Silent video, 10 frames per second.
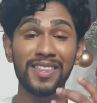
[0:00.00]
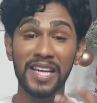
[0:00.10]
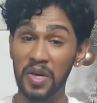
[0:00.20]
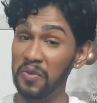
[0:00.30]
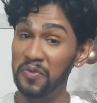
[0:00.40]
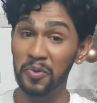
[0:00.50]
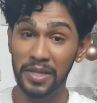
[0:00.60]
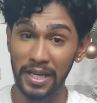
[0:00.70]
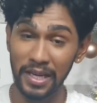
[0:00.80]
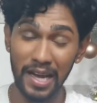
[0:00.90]
thicker
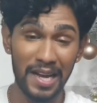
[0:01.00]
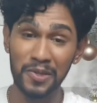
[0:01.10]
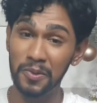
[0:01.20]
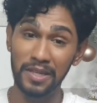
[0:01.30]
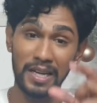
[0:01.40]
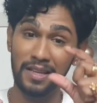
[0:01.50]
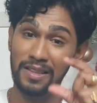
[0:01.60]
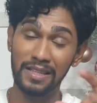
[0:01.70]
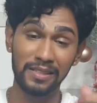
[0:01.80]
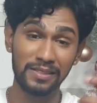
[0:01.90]
fruit cake i don't like
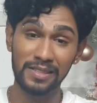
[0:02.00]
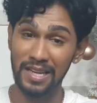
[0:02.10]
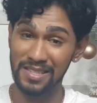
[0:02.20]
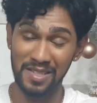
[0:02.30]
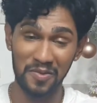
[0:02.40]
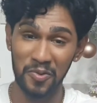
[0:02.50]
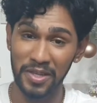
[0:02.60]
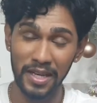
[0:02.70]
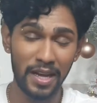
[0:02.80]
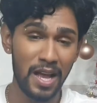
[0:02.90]
thin slices of fruit
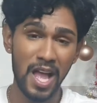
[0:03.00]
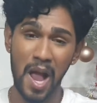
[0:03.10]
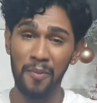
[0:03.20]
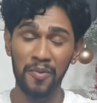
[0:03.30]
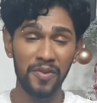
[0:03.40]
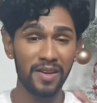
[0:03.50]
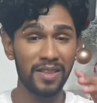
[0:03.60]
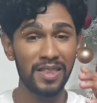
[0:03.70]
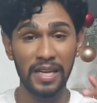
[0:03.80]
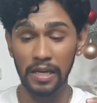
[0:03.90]
cake i prefer a
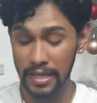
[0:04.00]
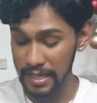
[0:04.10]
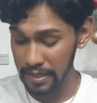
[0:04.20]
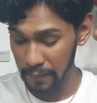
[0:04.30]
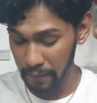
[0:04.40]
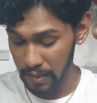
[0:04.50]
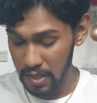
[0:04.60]
thicker cake